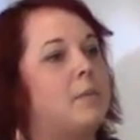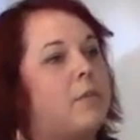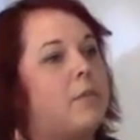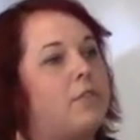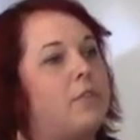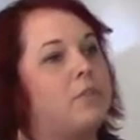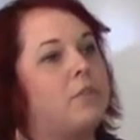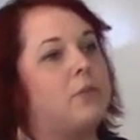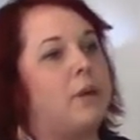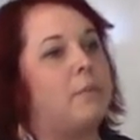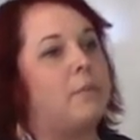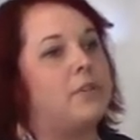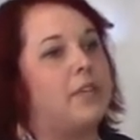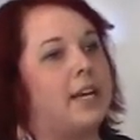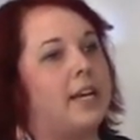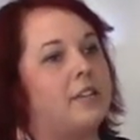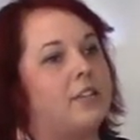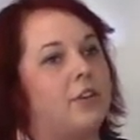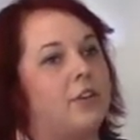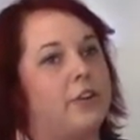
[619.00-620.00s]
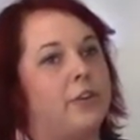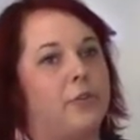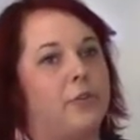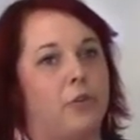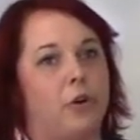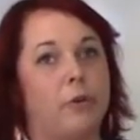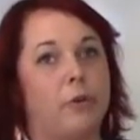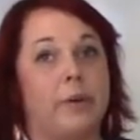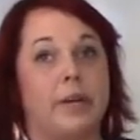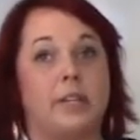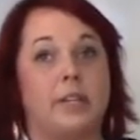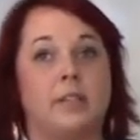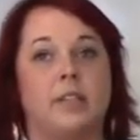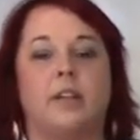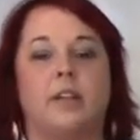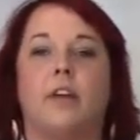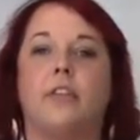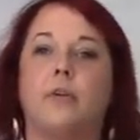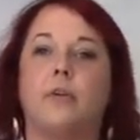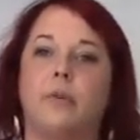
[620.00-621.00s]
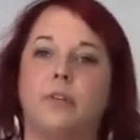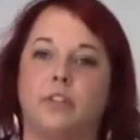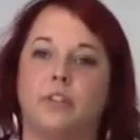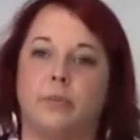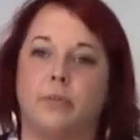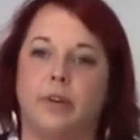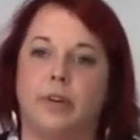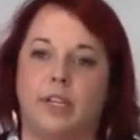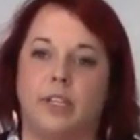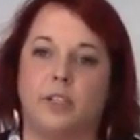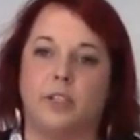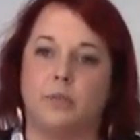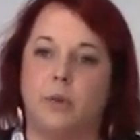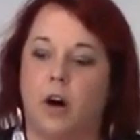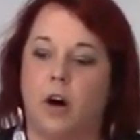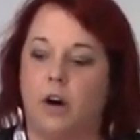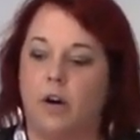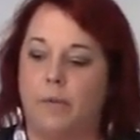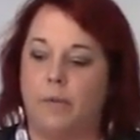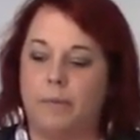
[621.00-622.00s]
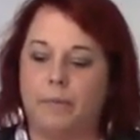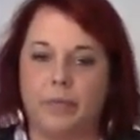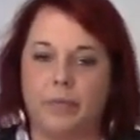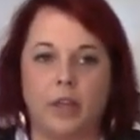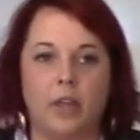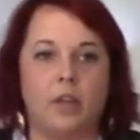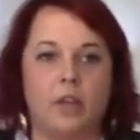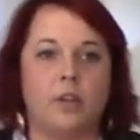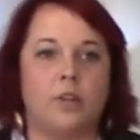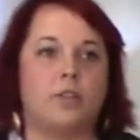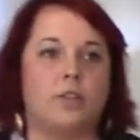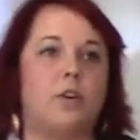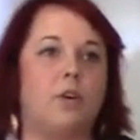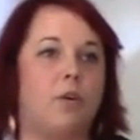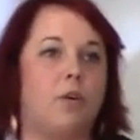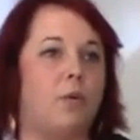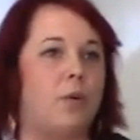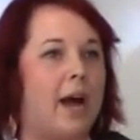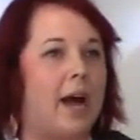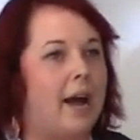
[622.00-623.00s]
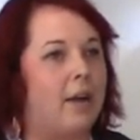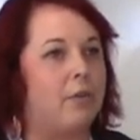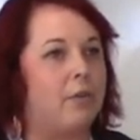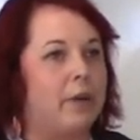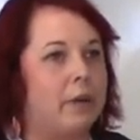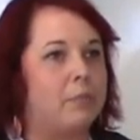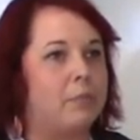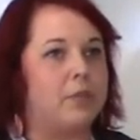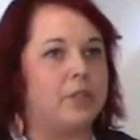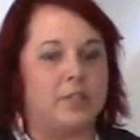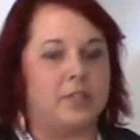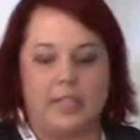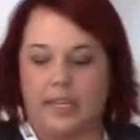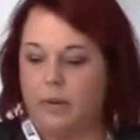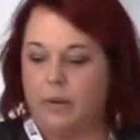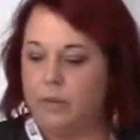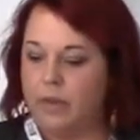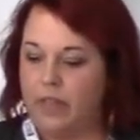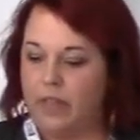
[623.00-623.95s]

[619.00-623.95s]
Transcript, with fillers: Some of those websites are enormous and other ones are pretty small. So, how do we proceed